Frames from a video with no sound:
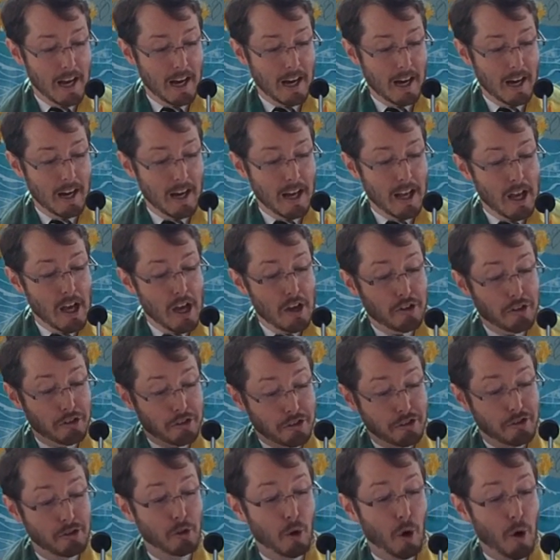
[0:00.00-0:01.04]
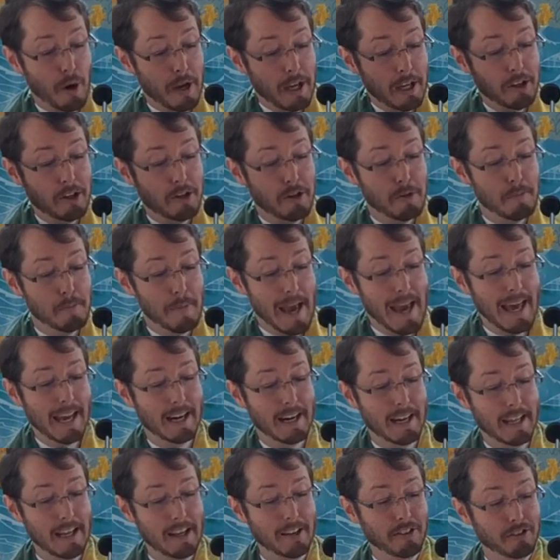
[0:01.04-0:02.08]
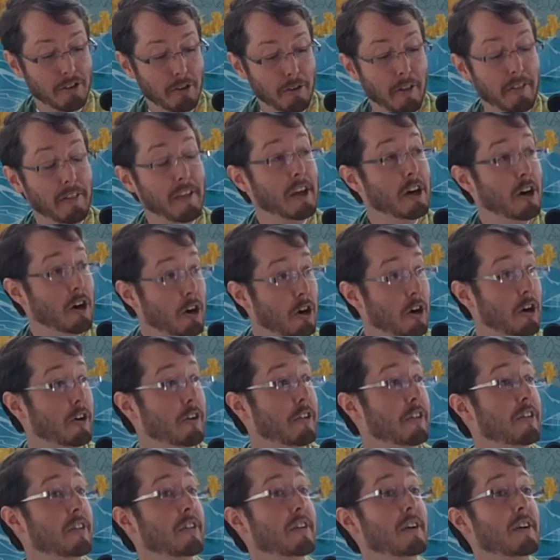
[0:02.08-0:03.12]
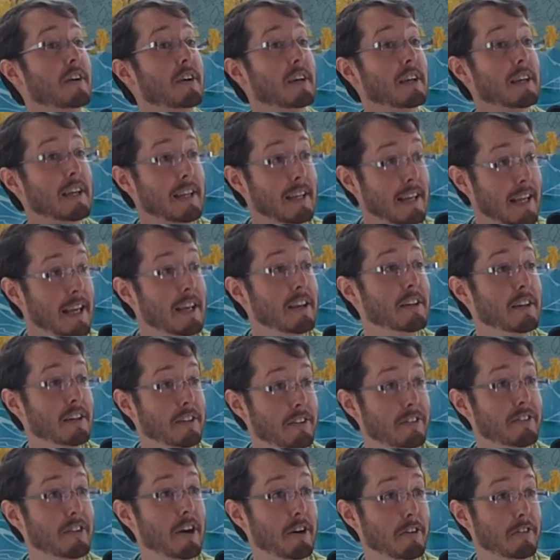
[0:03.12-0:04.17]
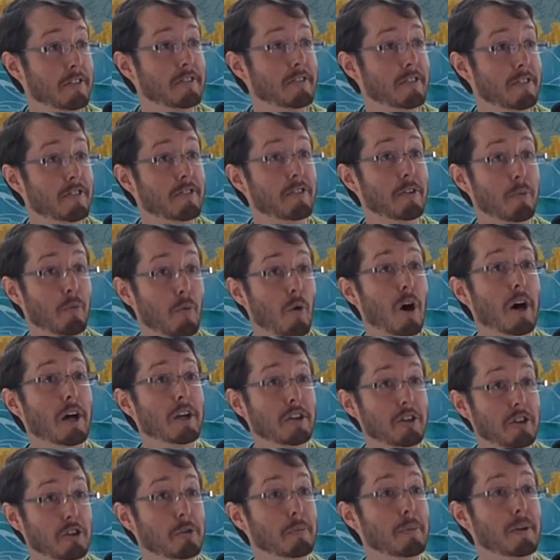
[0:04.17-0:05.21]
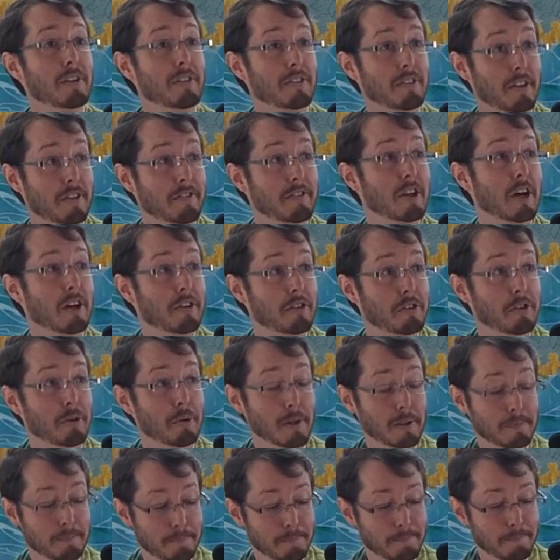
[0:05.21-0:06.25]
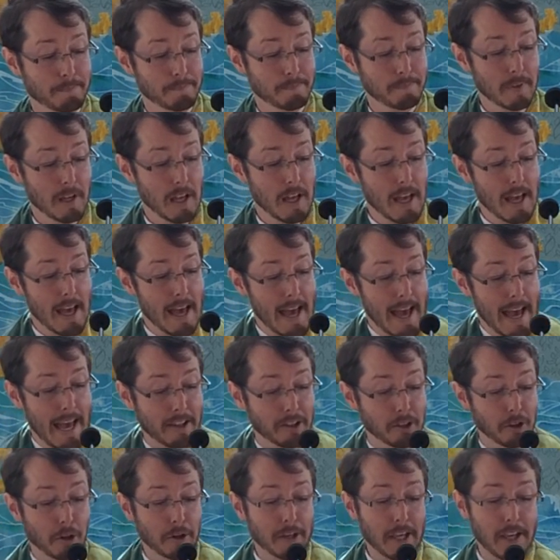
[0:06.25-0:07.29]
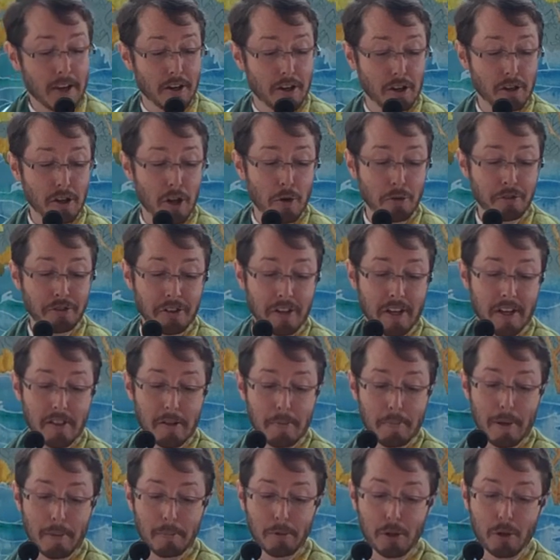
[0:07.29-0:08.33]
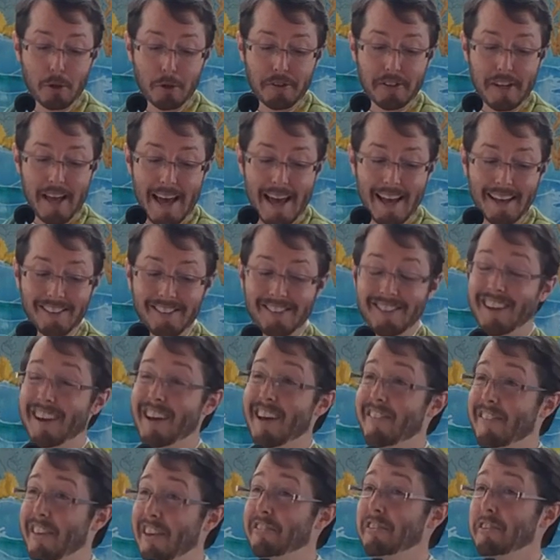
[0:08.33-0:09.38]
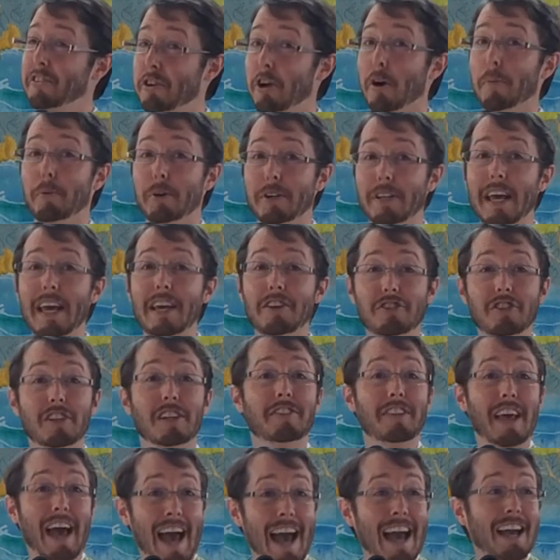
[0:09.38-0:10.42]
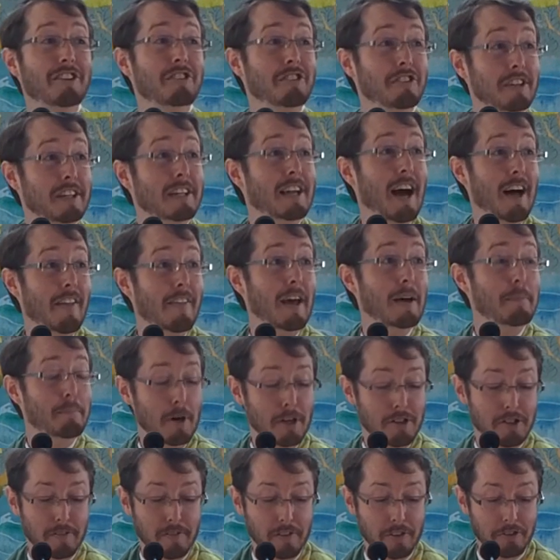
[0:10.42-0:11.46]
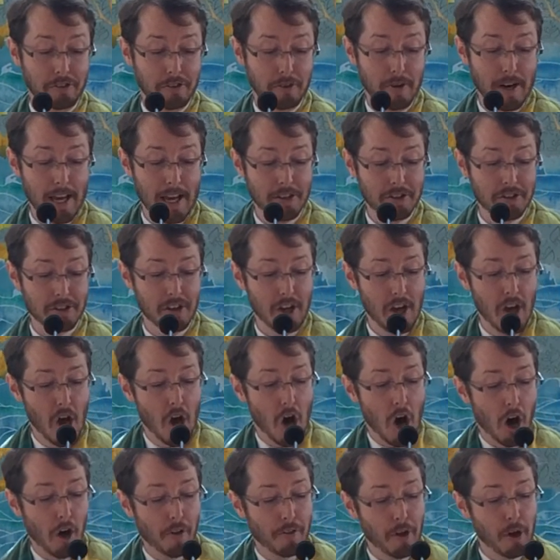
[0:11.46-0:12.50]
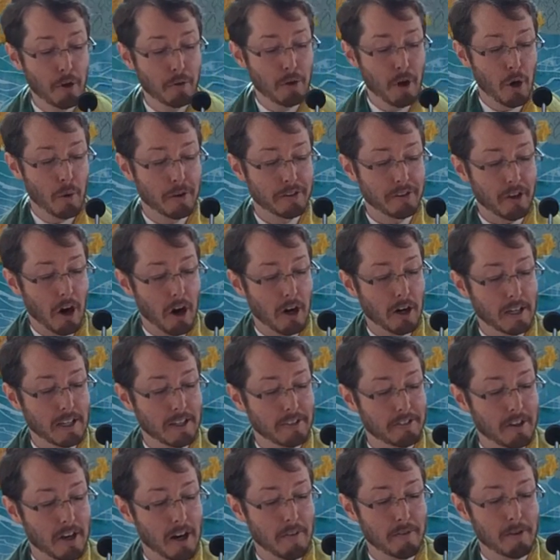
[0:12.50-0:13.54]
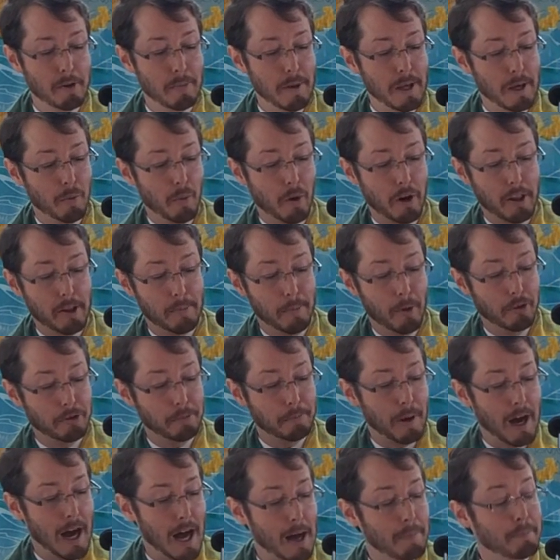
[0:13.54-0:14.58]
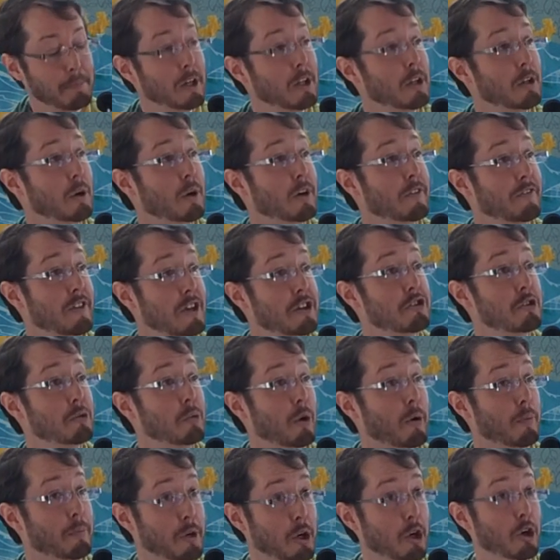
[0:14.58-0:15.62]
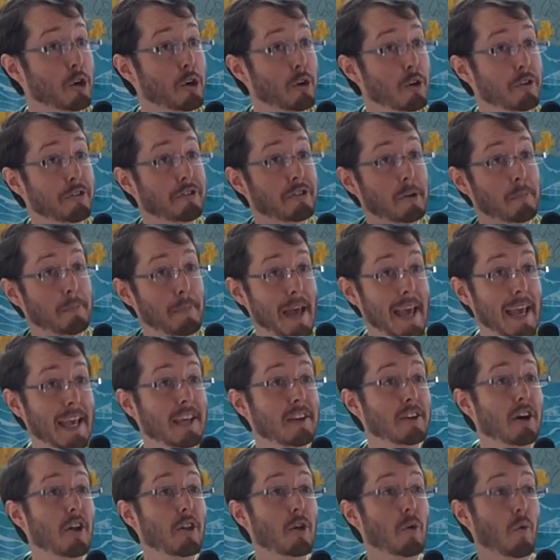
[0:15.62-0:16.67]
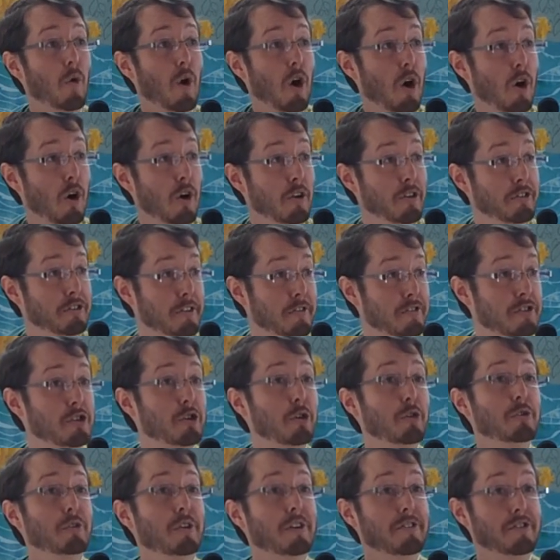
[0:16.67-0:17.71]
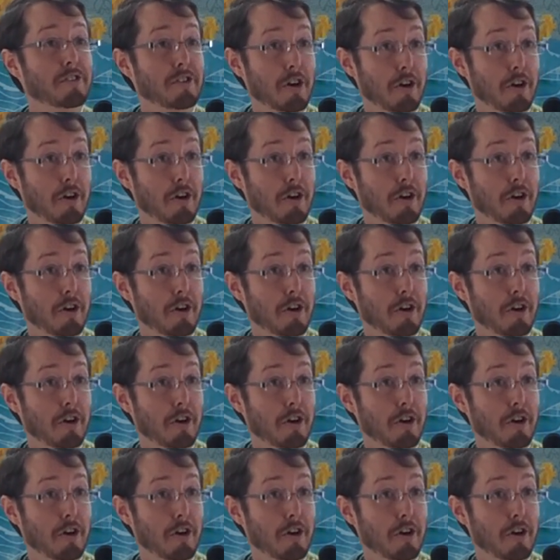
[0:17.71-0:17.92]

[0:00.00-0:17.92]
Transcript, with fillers: Uh, destroying humanity so that the earth can heal itself from what humans have done to it. And looking closely at the biblical text, this interpretation is actually not that much of a stretch. Although Noah's Ark has come to be one of the most popular visual murals to paint on the walls of children's